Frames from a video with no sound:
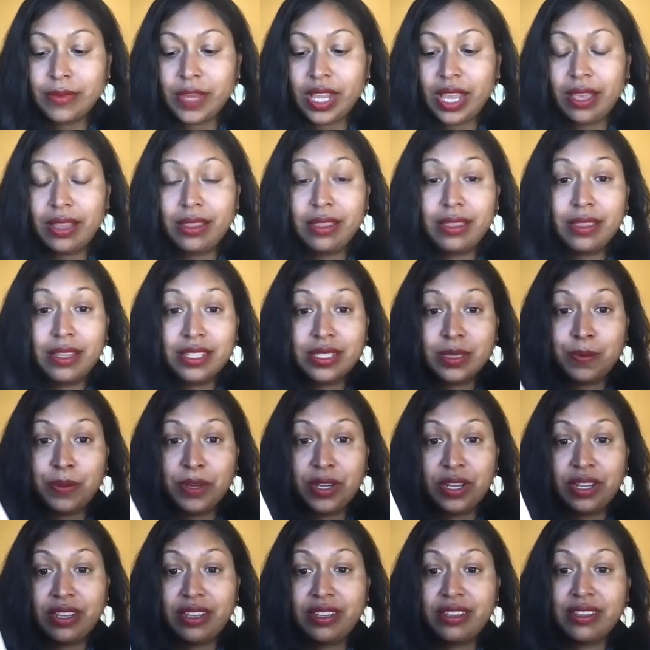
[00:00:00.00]
And this
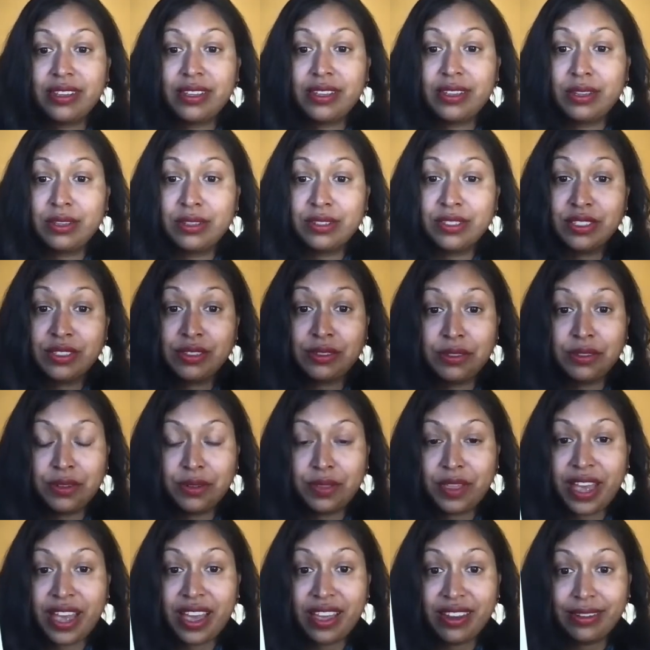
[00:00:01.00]
book goes through
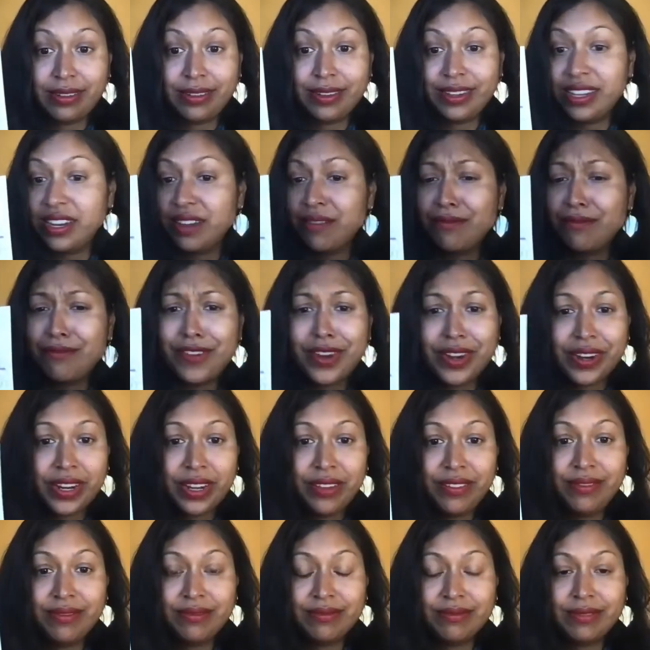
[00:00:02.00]
that in a
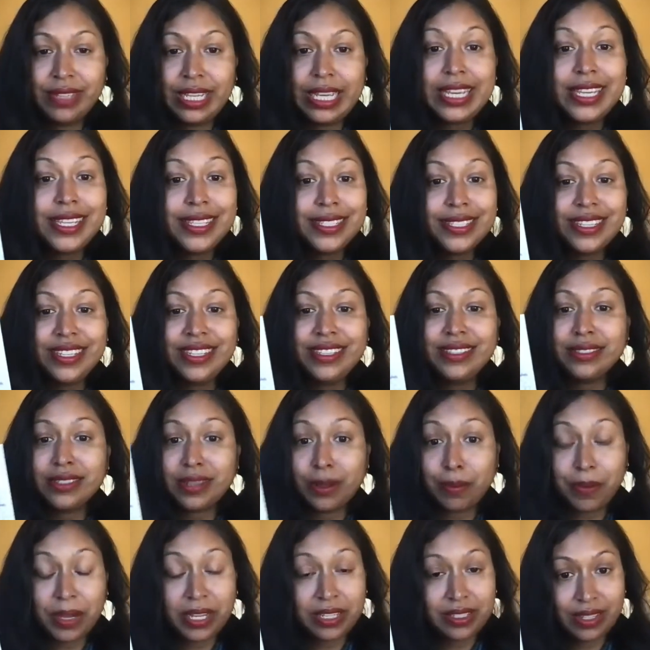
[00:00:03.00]
very easy
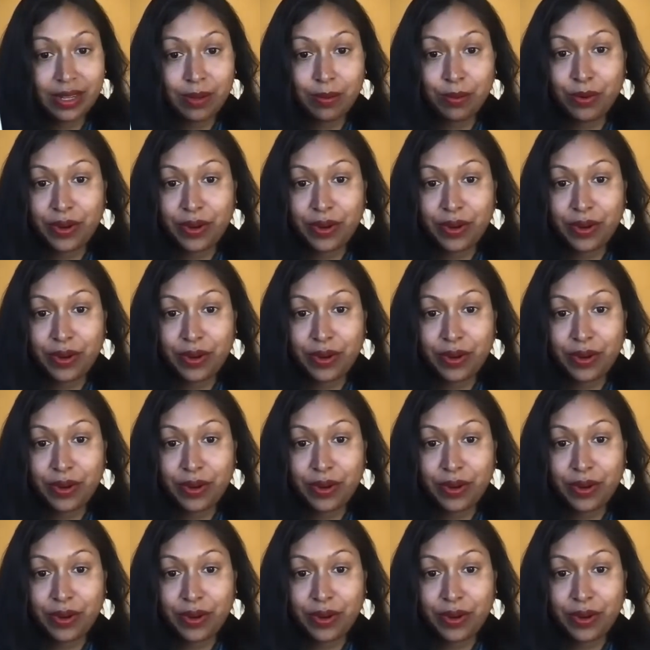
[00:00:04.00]
step-by-step